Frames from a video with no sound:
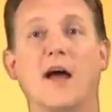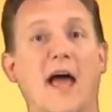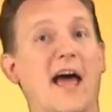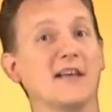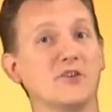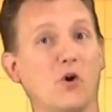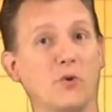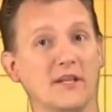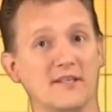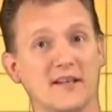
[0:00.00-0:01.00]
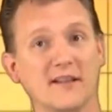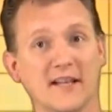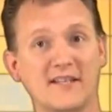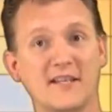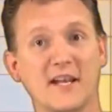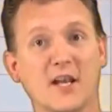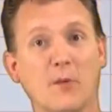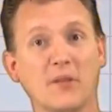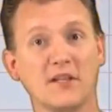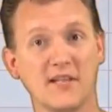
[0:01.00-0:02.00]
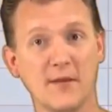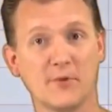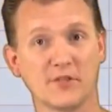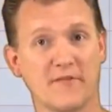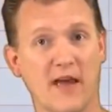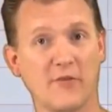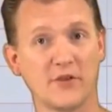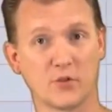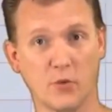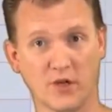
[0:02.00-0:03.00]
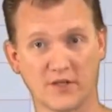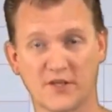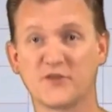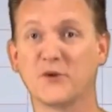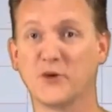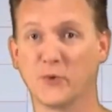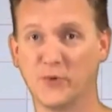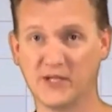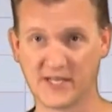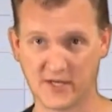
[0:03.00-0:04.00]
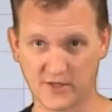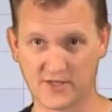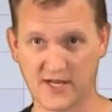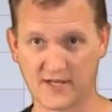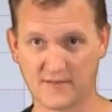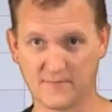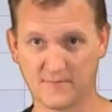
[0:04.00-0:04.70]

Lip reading: As always, let's see a couple examples of how this works so you'll really understand.